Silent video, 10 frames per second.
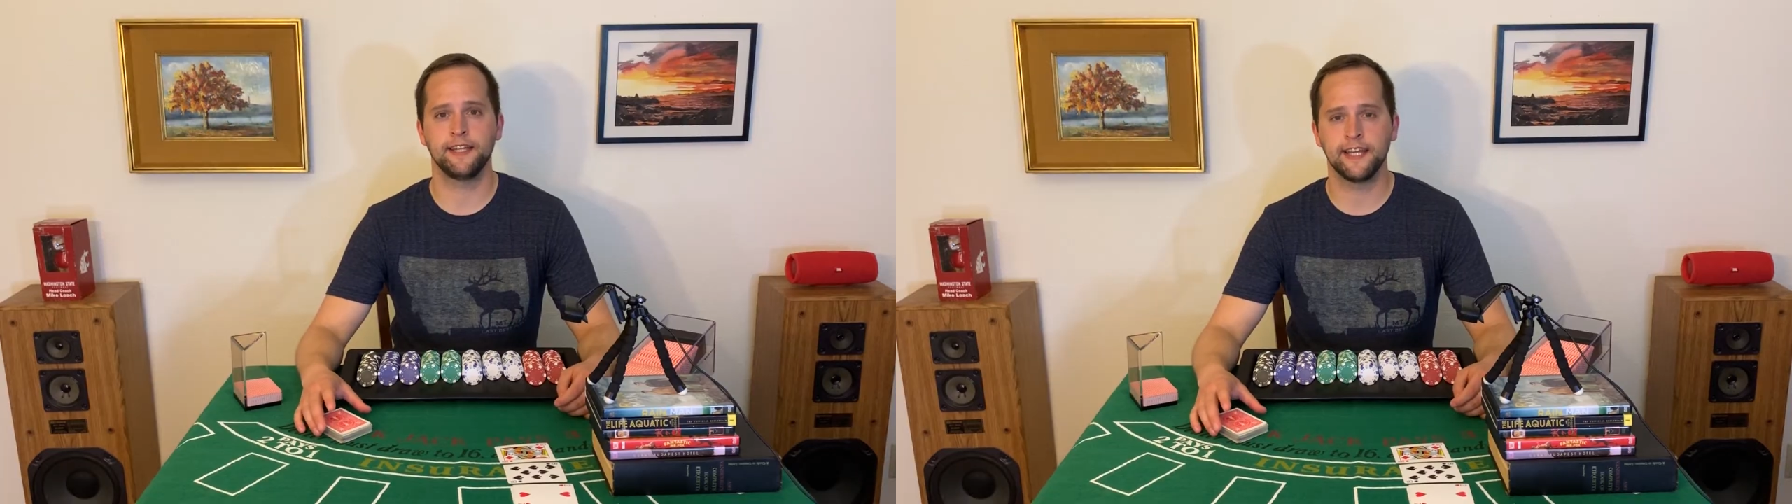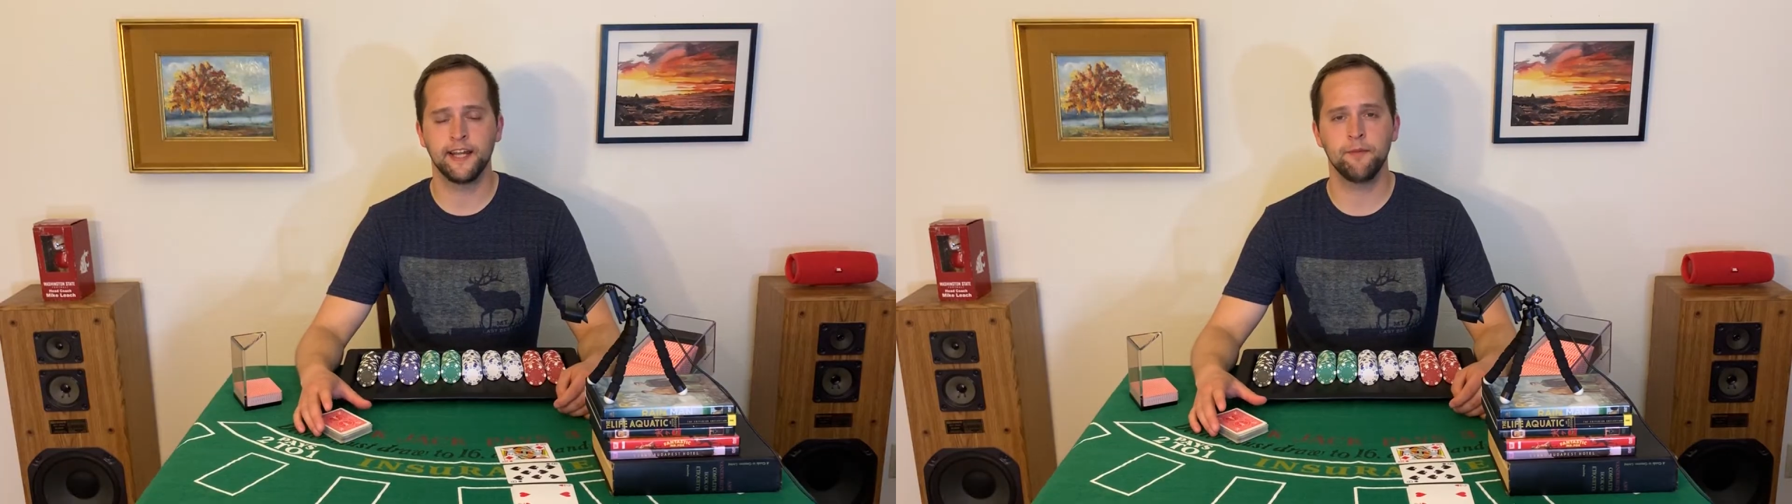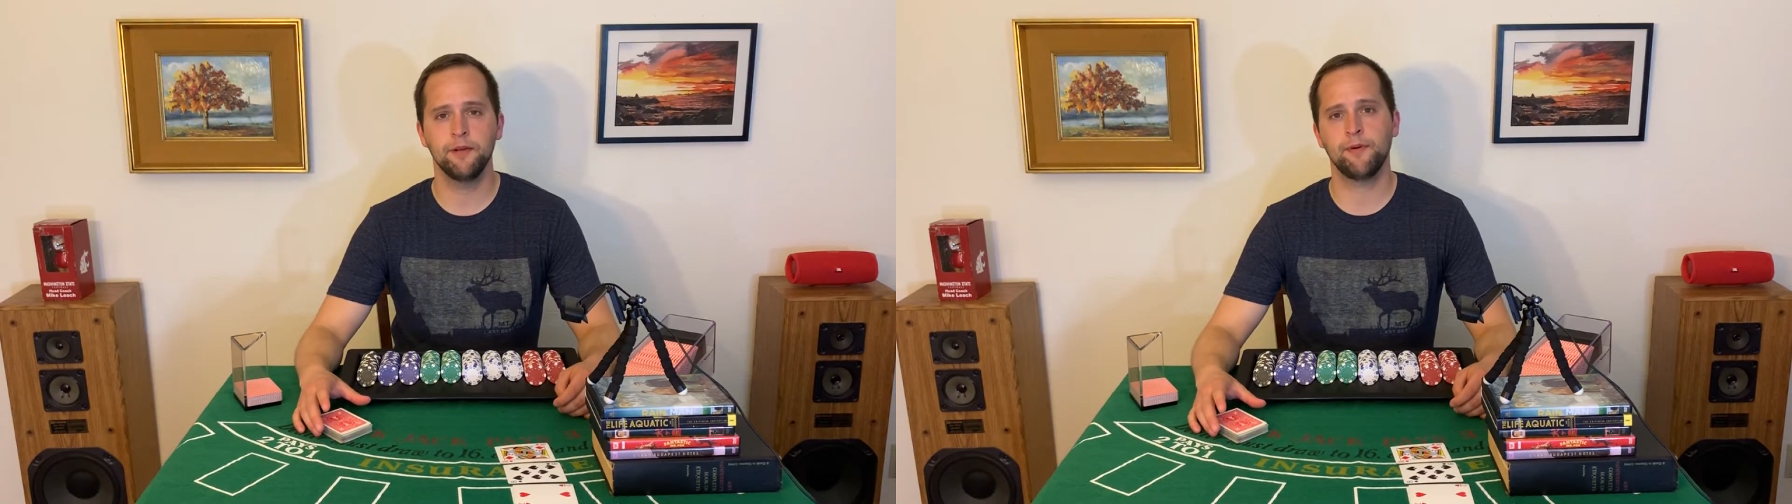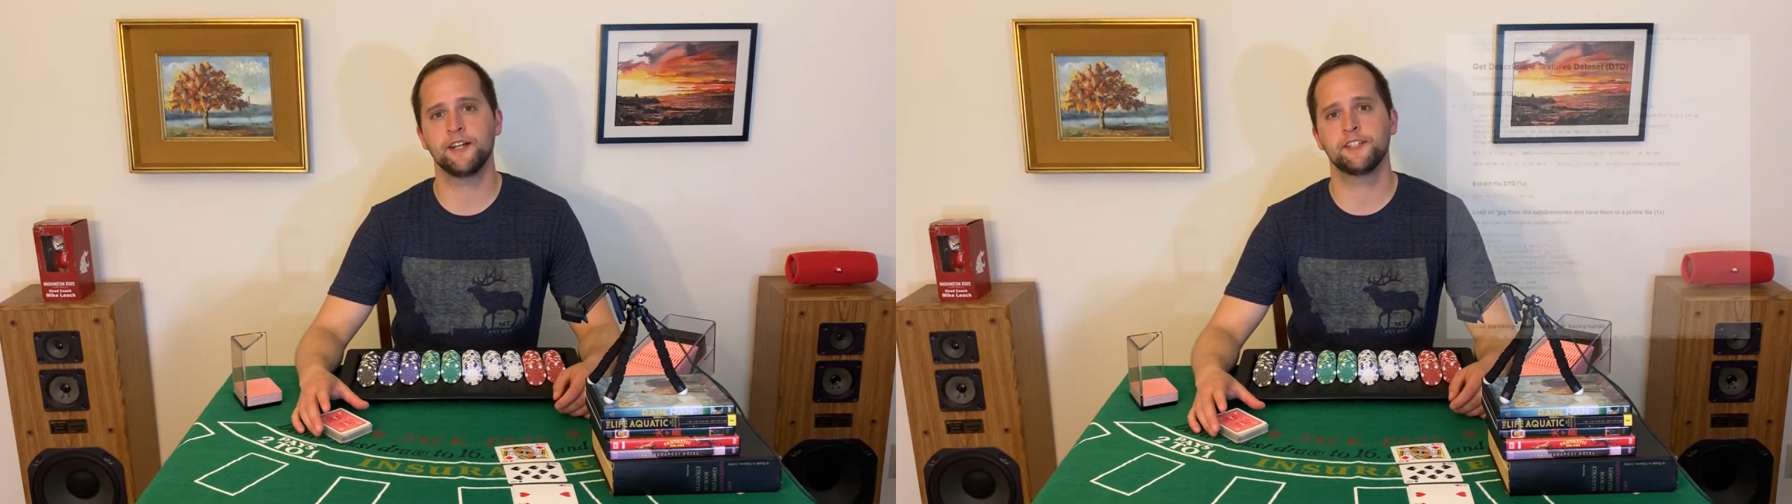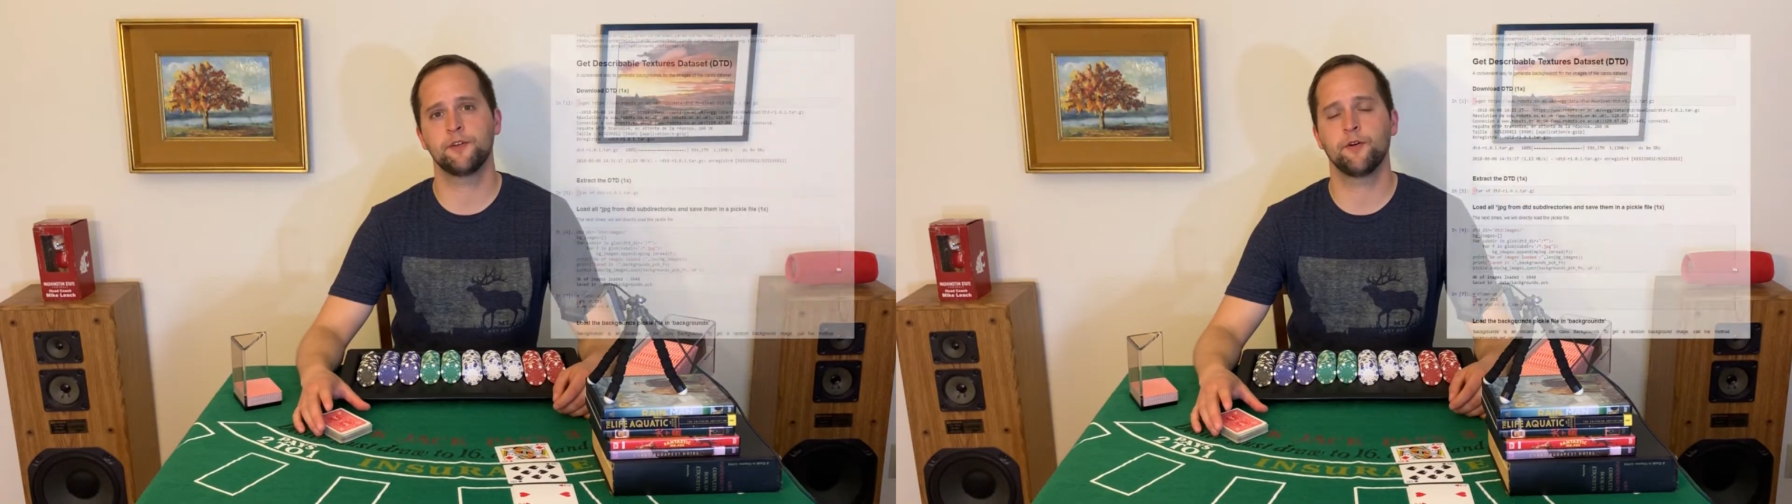in GitHub
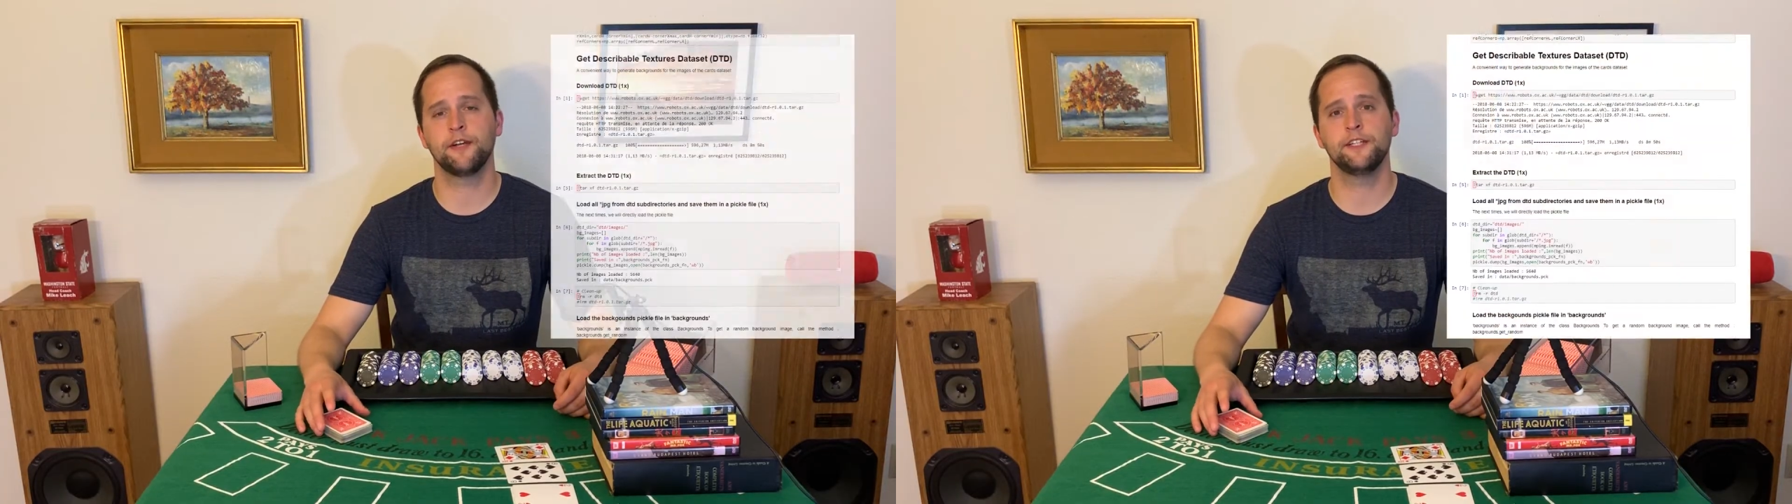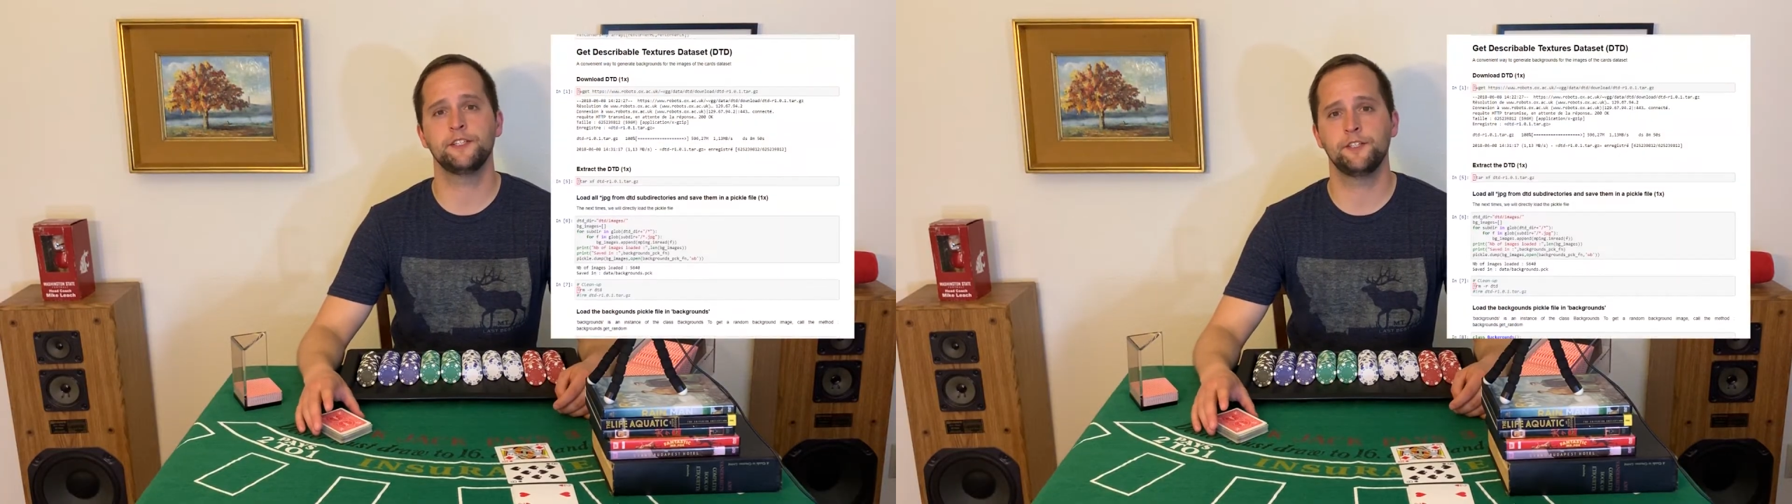repository